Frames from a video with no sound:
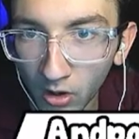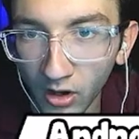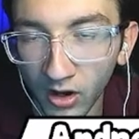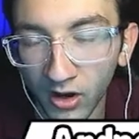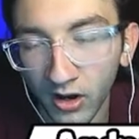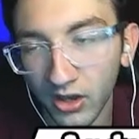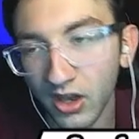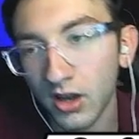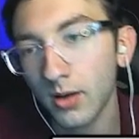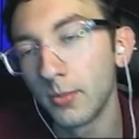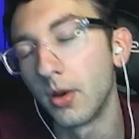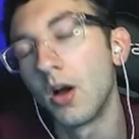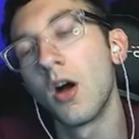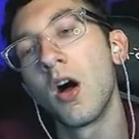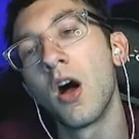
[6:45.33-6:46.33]
Oh, come
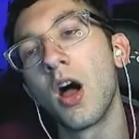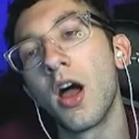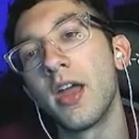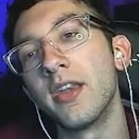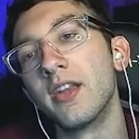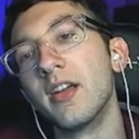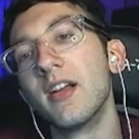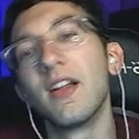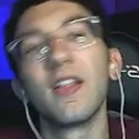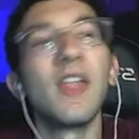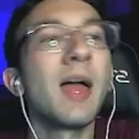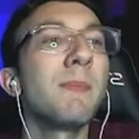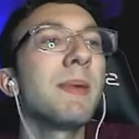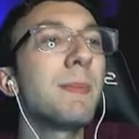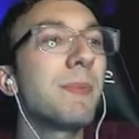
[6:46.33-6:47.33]
on.
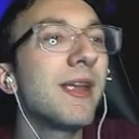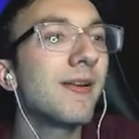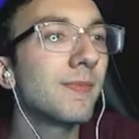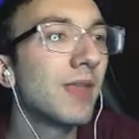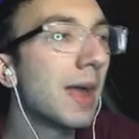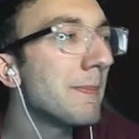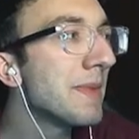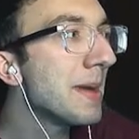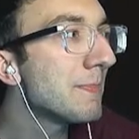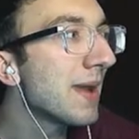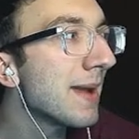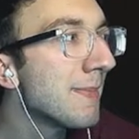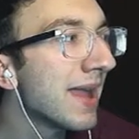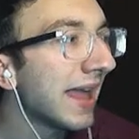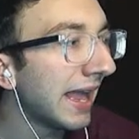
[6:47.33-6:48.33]
Let me be
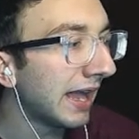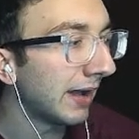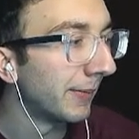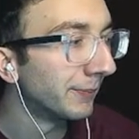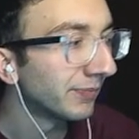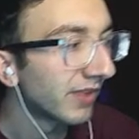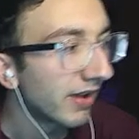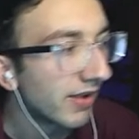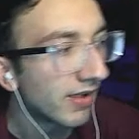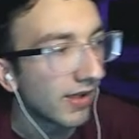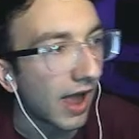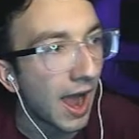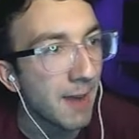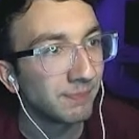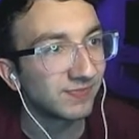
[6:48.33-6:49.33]
me.
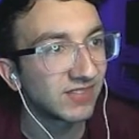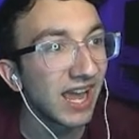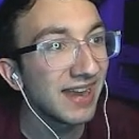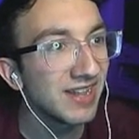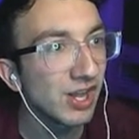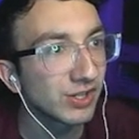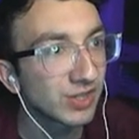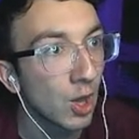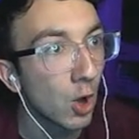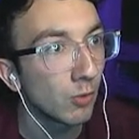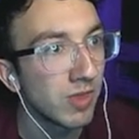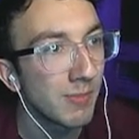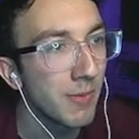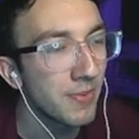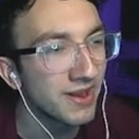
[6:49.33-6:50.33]
I'm 10 years old.
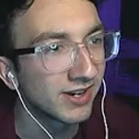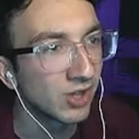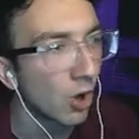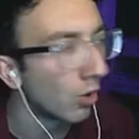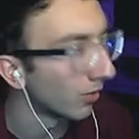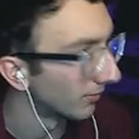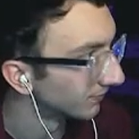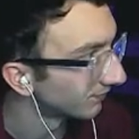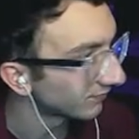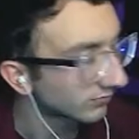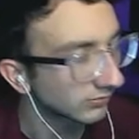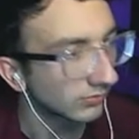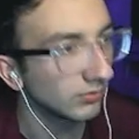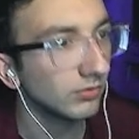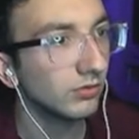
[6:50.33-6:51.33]
Let me be an adult.
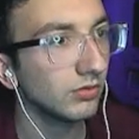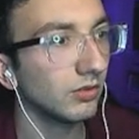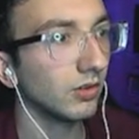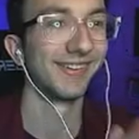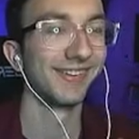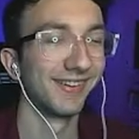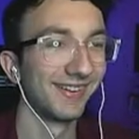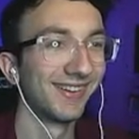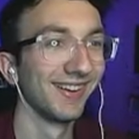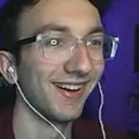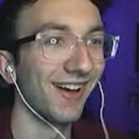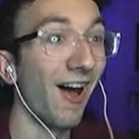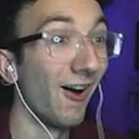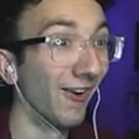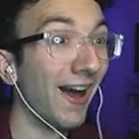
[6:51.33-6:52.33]

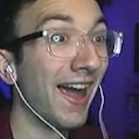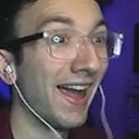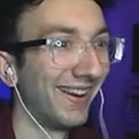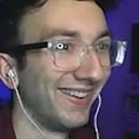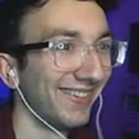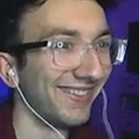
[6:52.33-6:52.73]
All right.